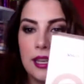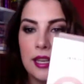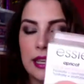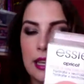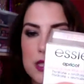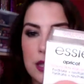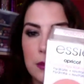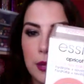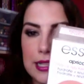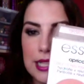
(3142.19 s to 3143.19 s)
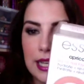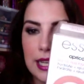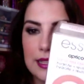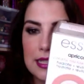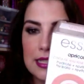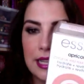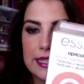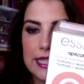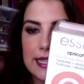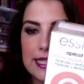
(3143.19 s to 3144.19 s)
It comes in a box like this, and
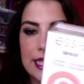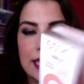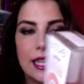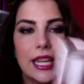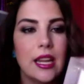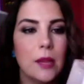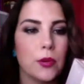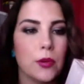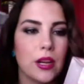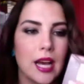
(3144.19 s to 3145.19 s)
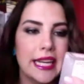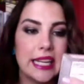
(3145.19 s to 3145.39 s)
it's Essie Apricot.